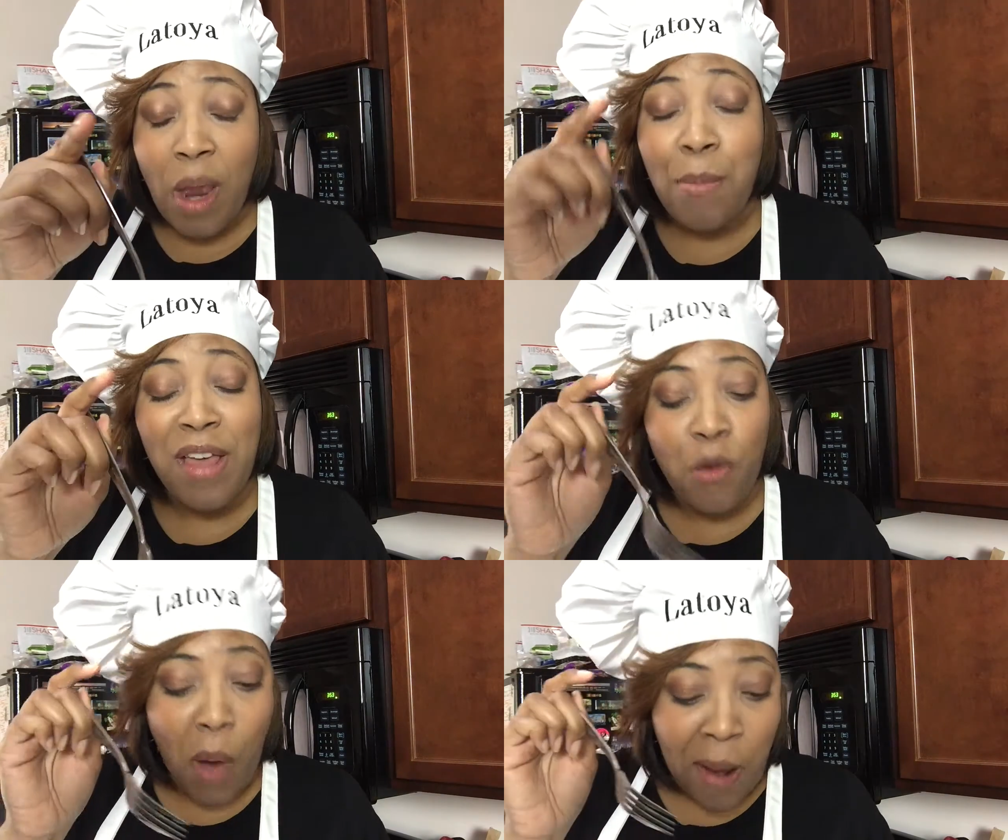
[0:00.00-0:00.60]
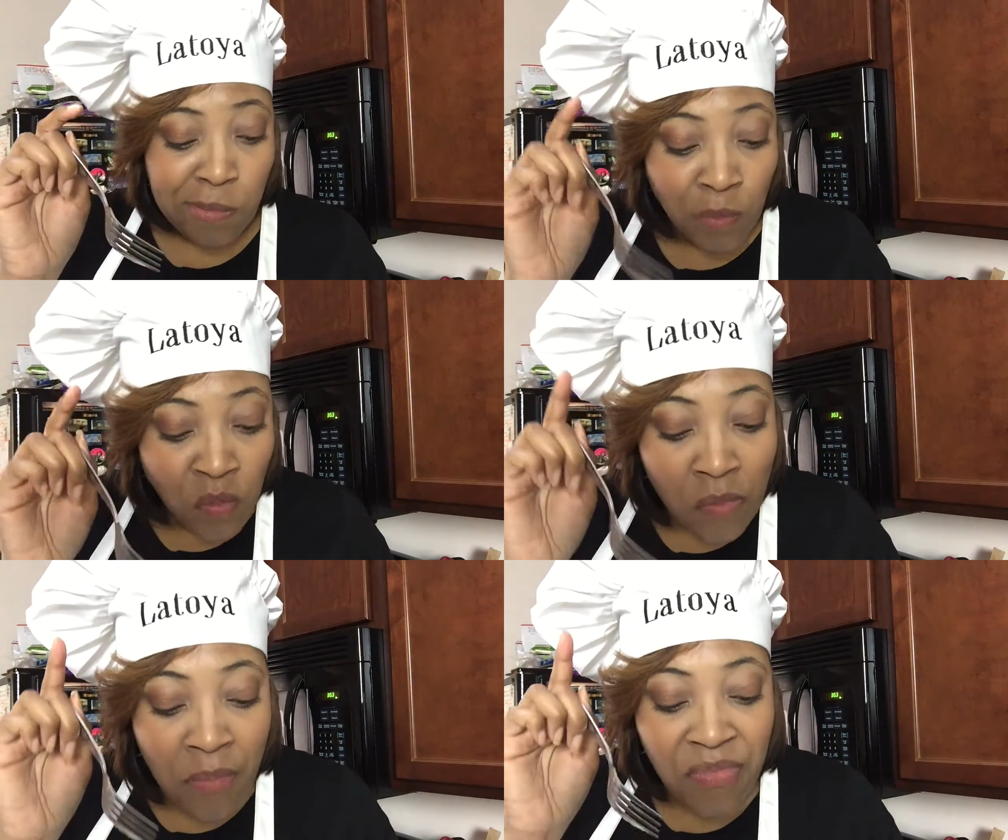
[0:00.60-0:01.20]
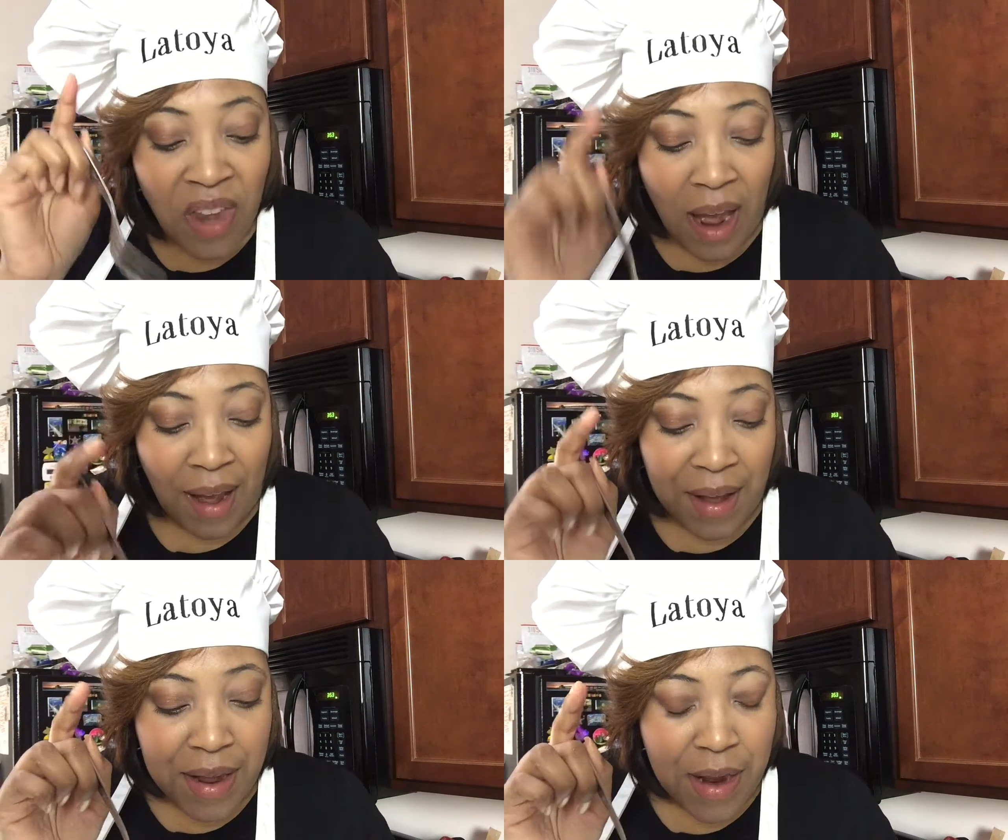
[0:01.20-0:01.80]
By the way,
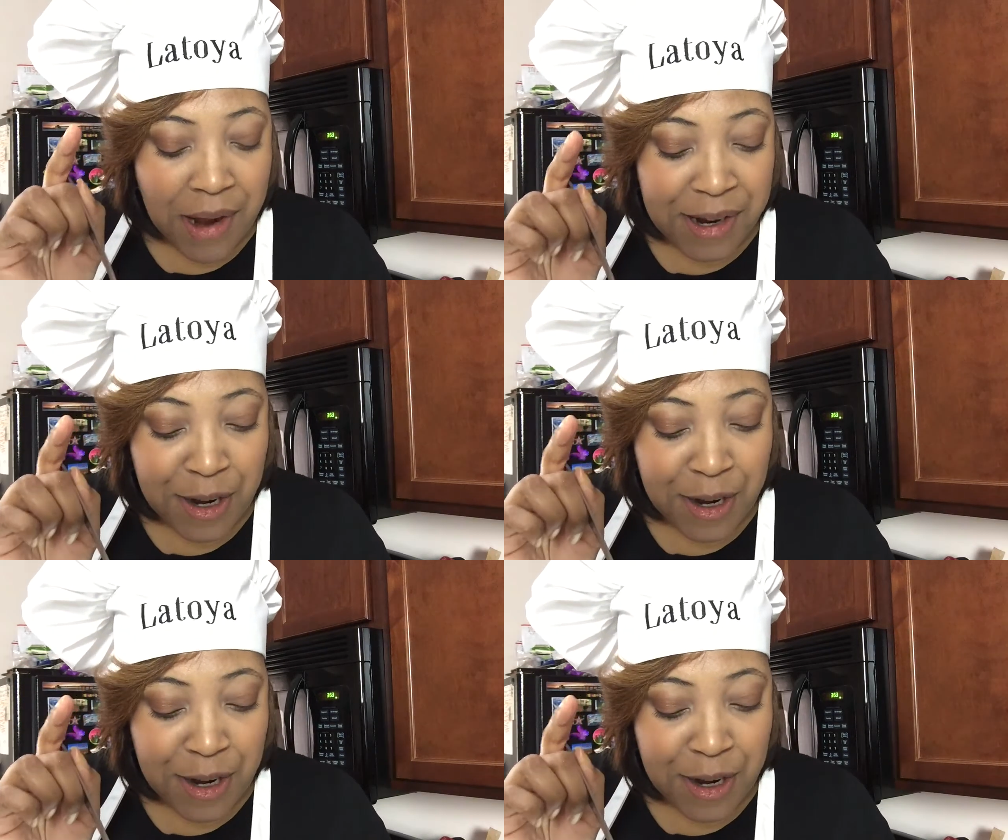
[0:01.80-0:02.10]
I